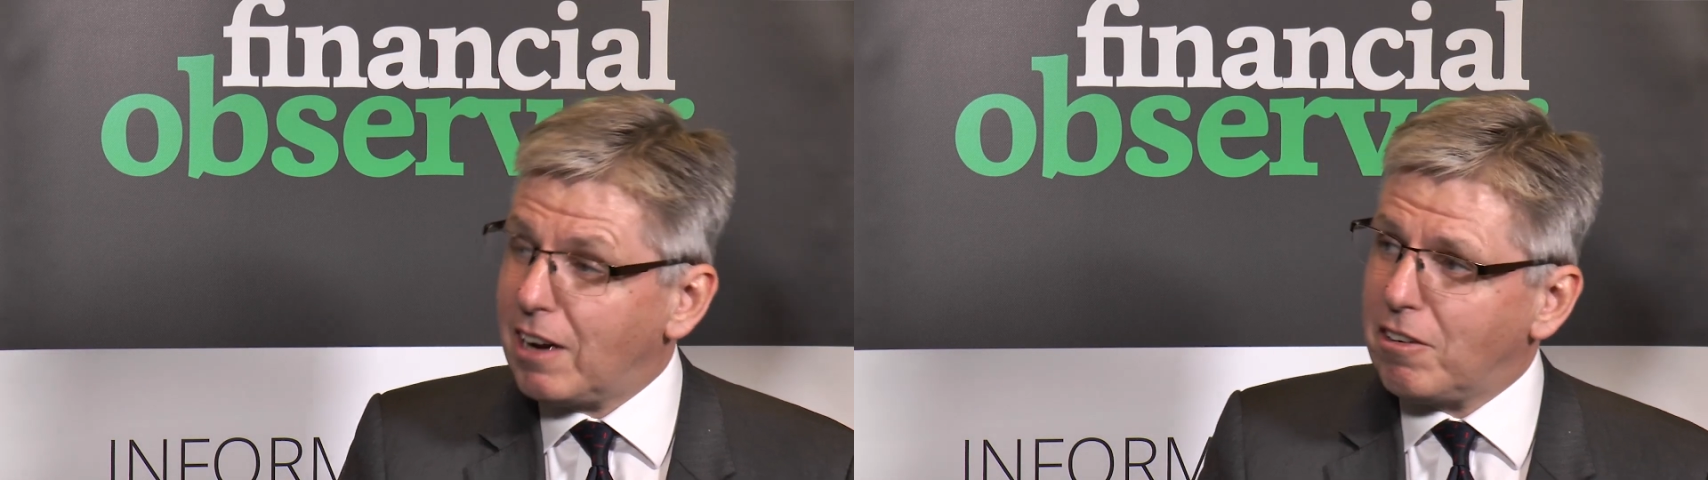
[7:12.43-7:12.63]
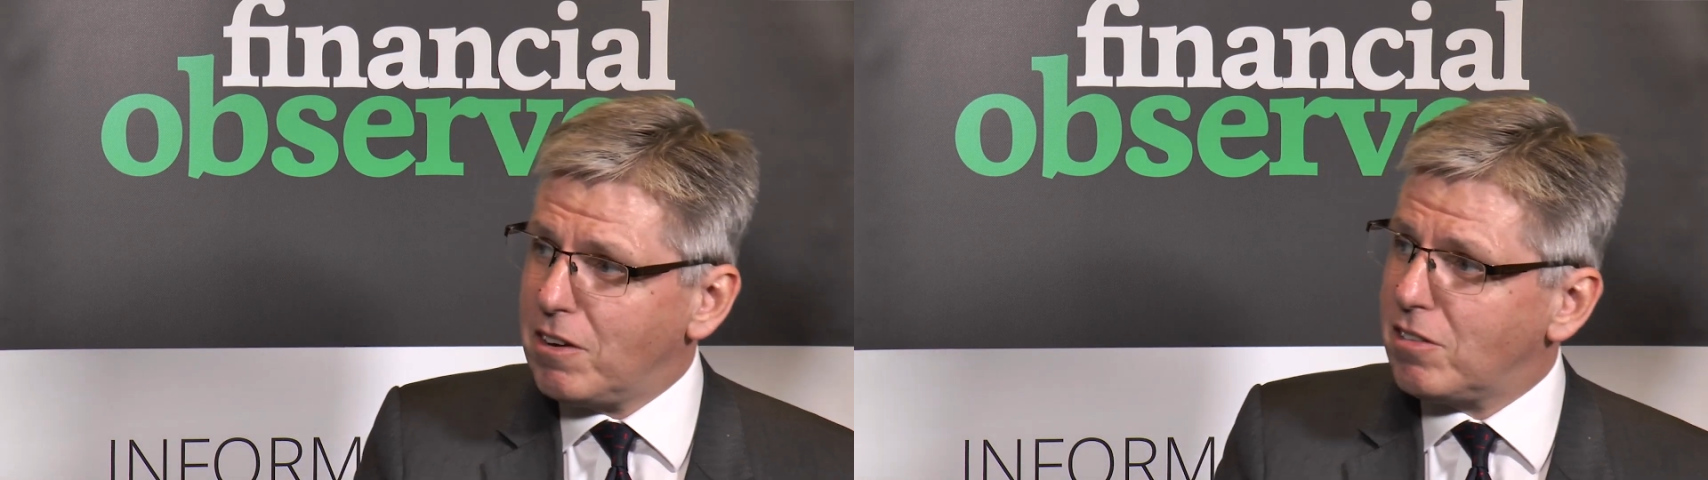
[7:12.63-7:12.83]

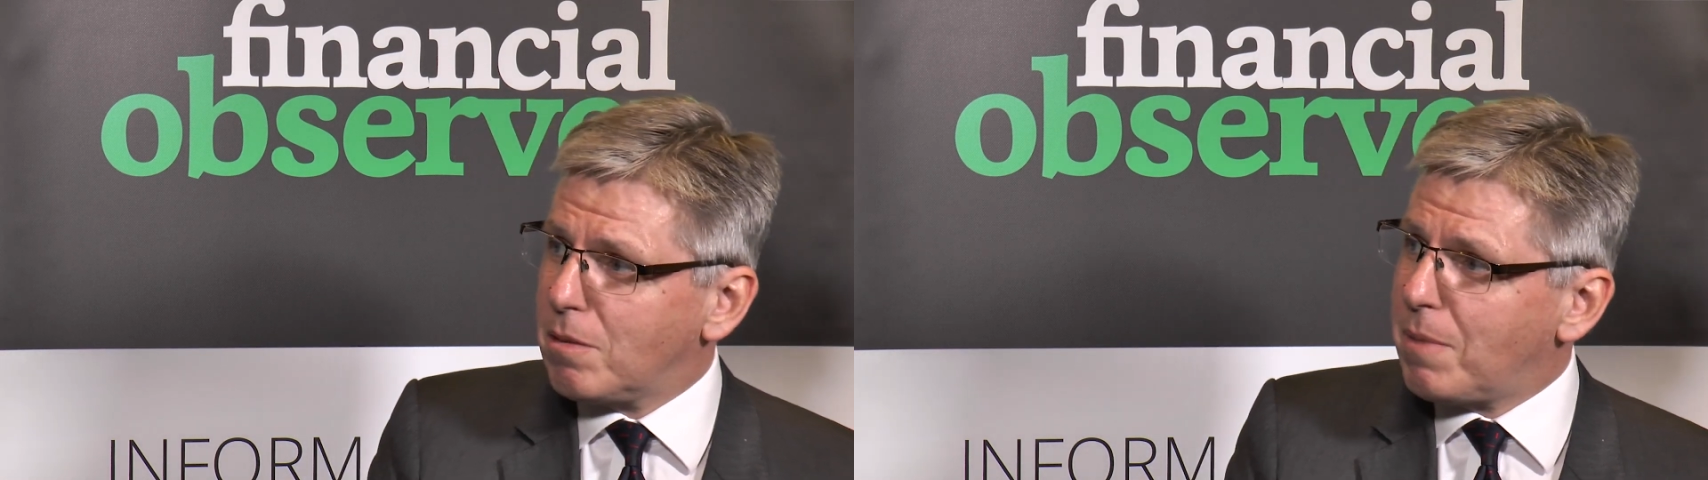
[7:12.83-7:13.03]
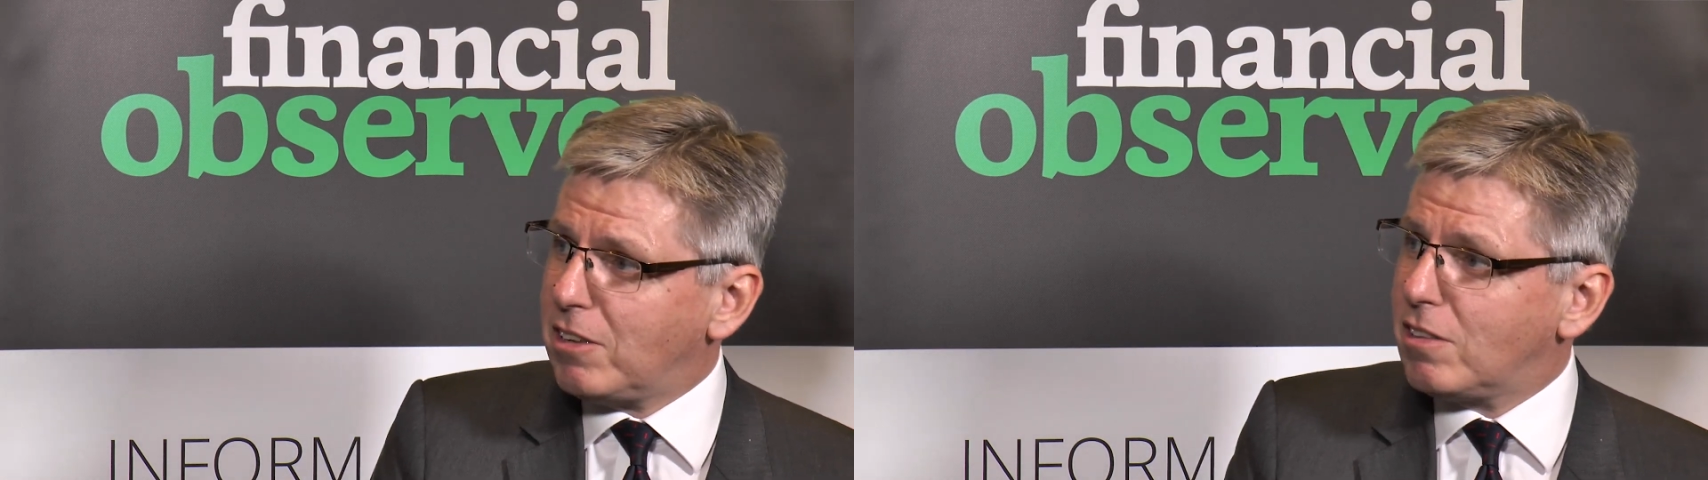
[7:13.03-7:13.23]

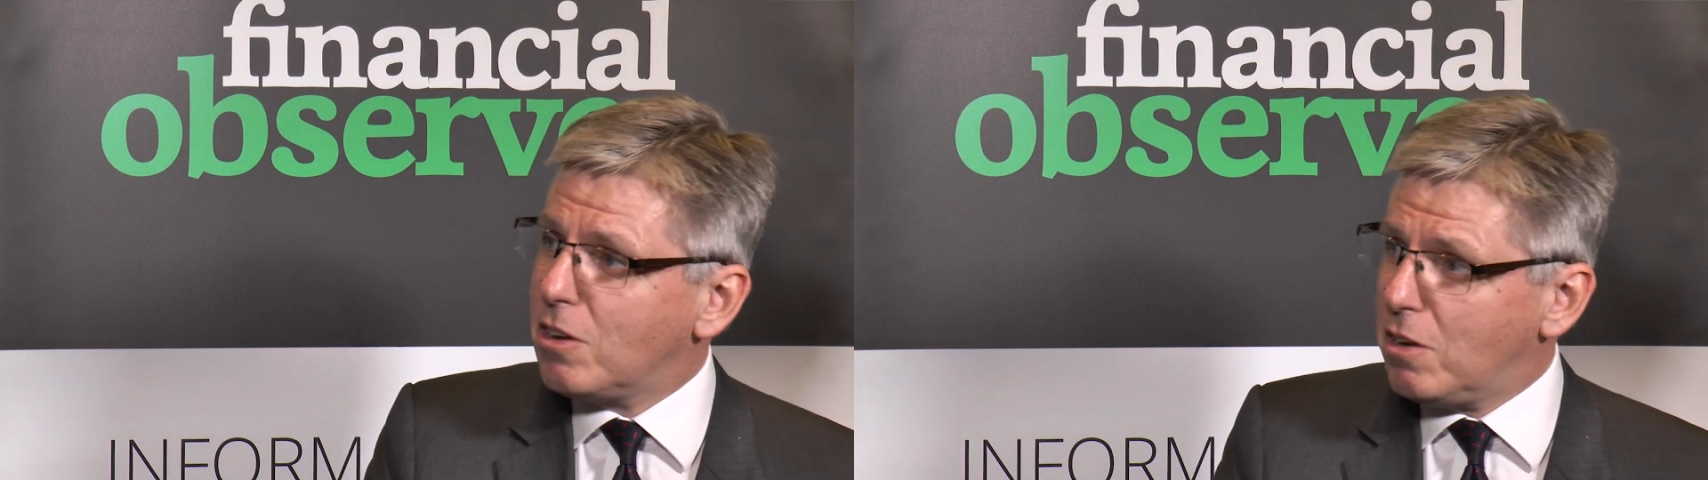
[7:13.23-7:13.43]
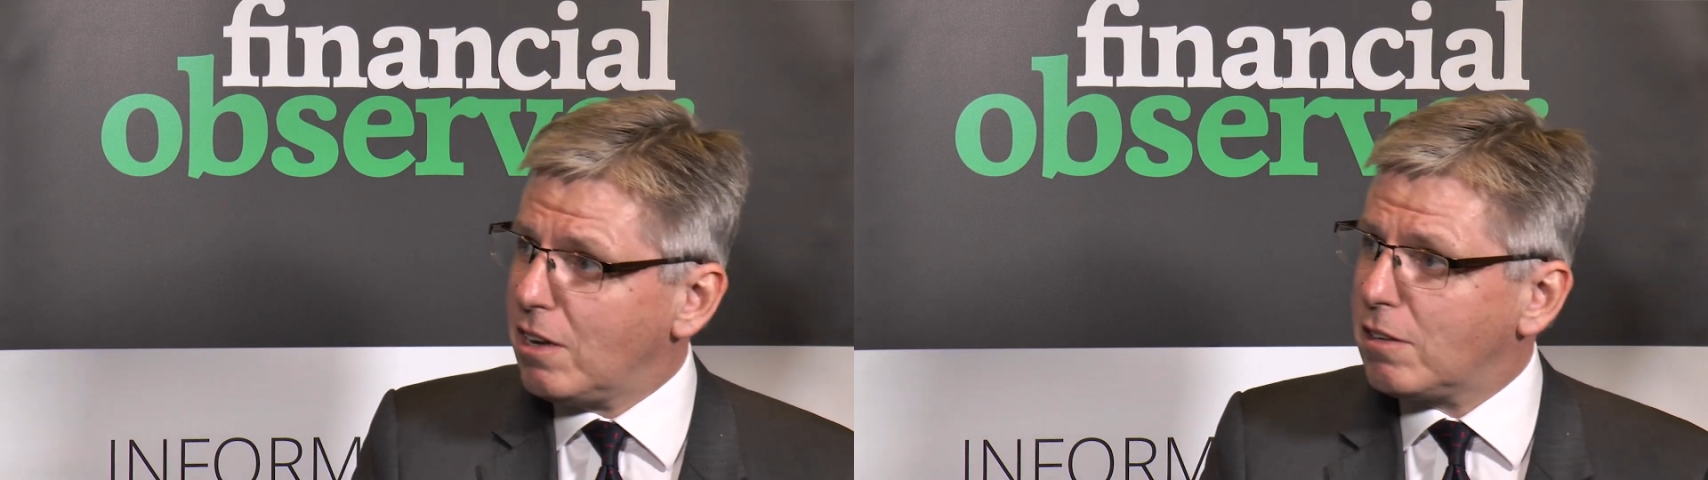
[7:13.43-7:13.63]
underestimates
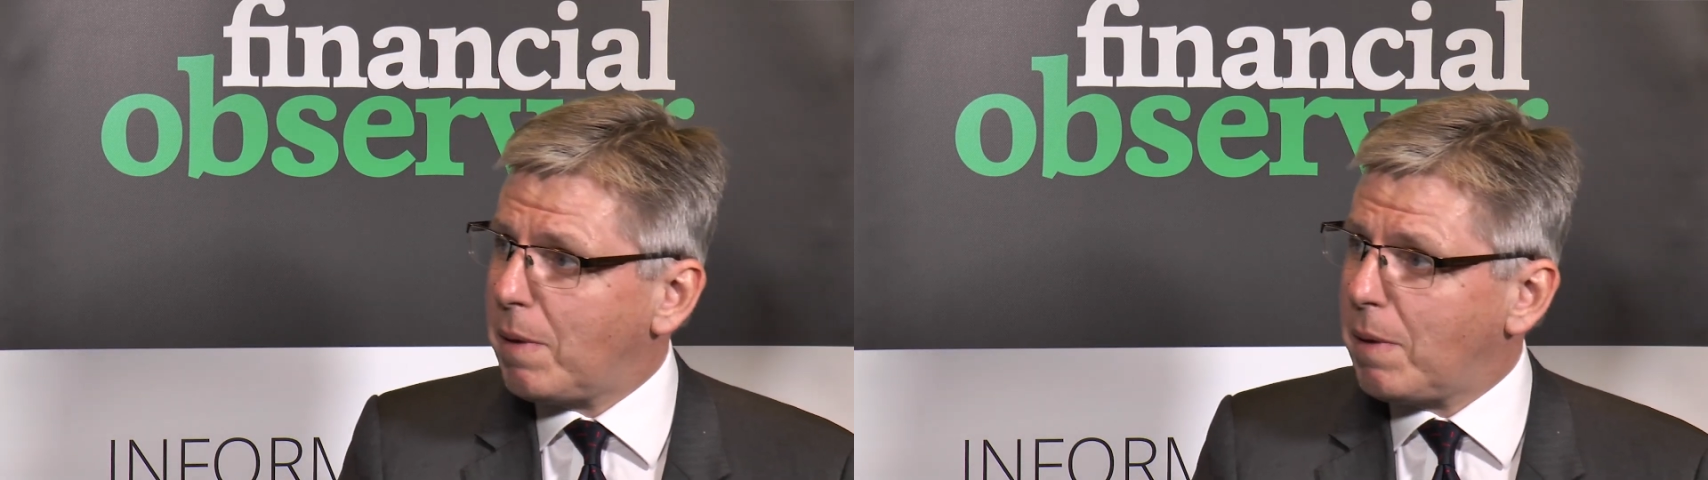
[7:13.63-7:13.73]
the earnings